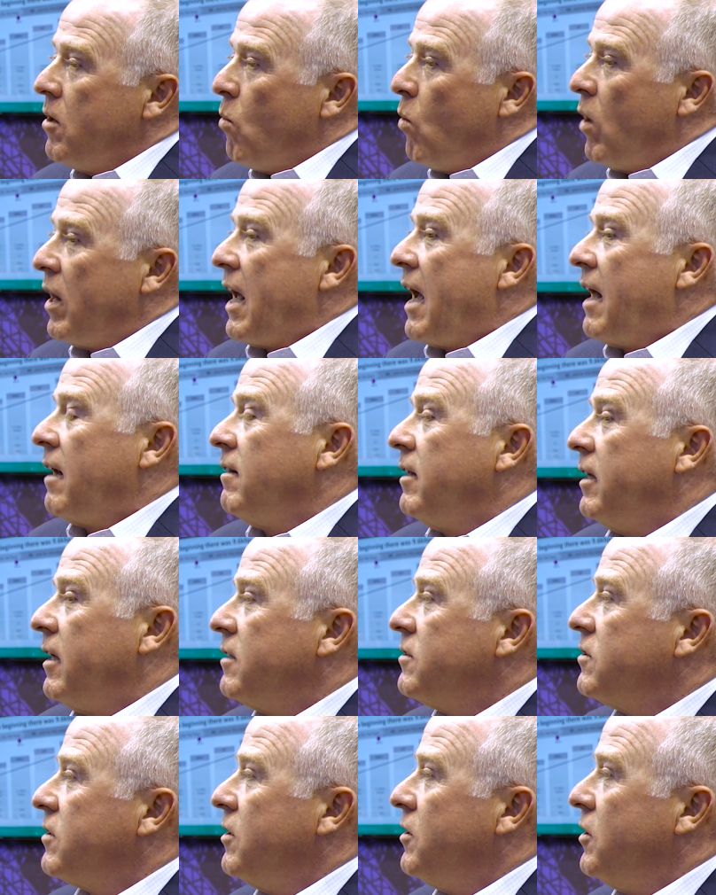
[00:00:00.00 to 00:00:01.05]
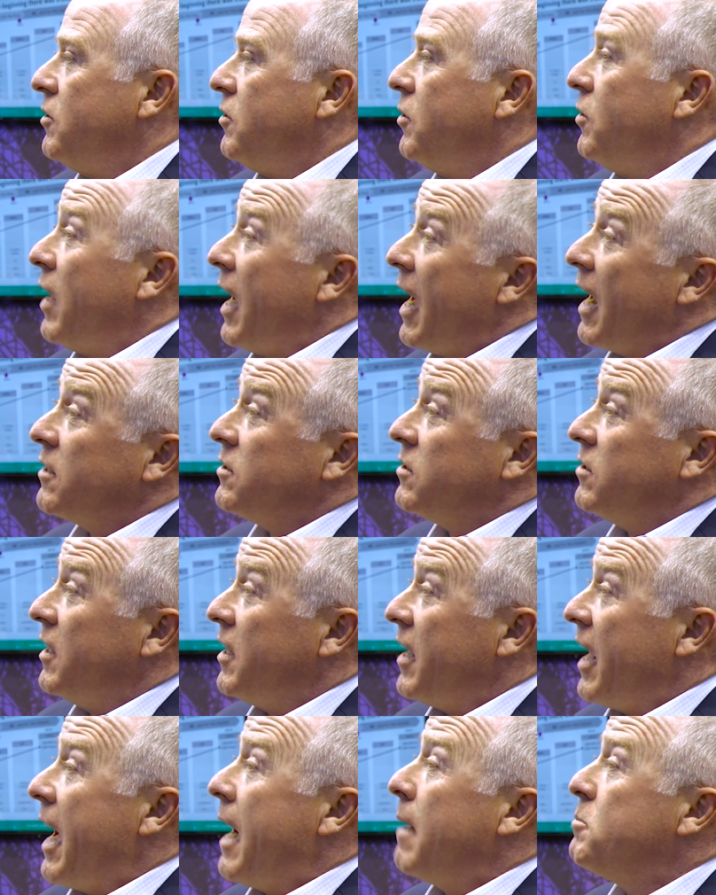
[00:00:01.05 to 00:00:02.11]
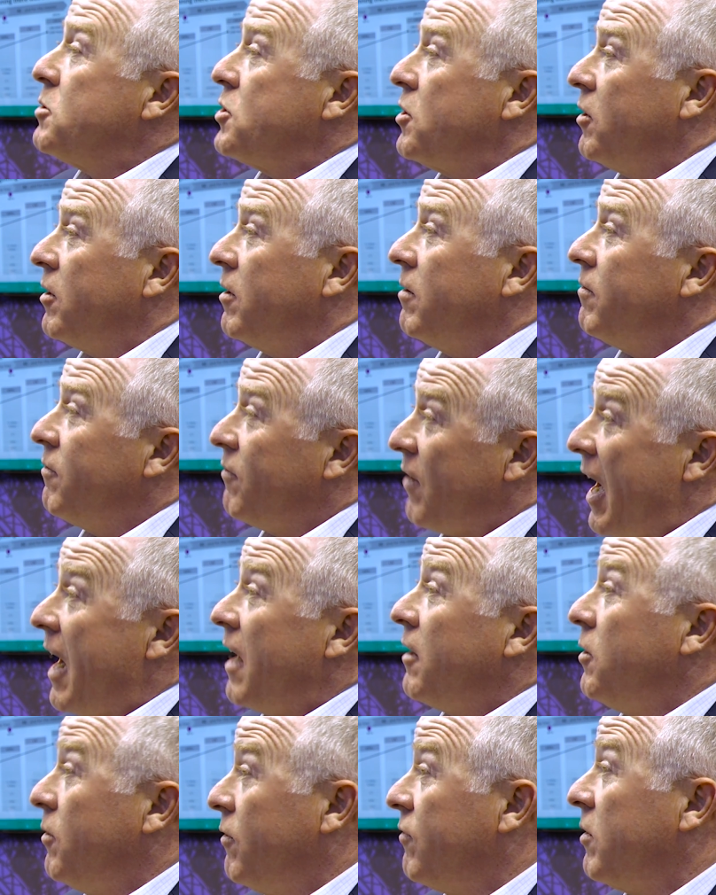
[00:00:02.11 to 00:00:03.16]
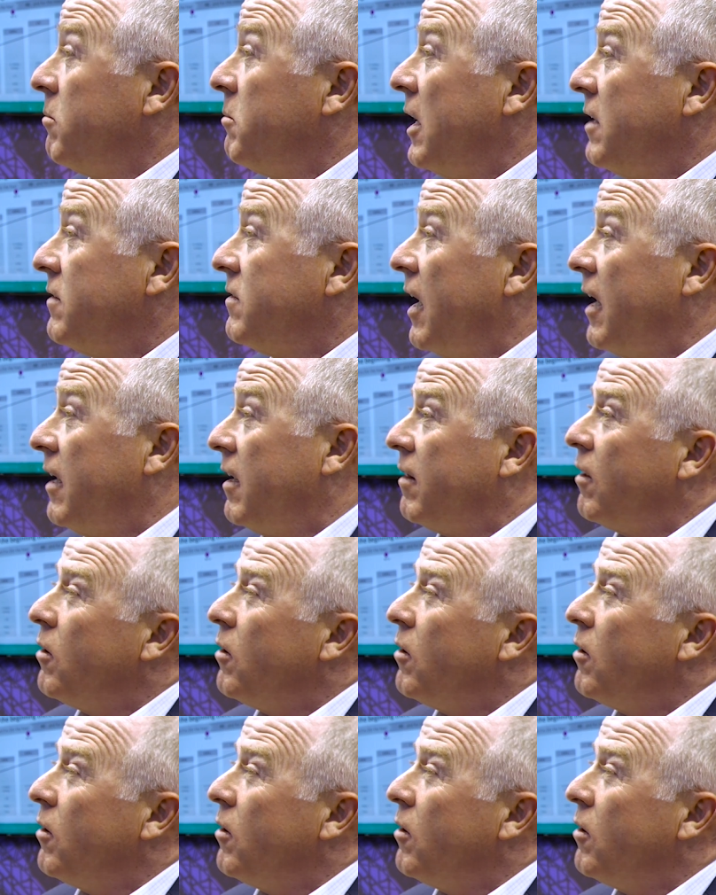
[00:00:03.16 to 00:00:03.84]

what analytics can you do to actually capture value from that data?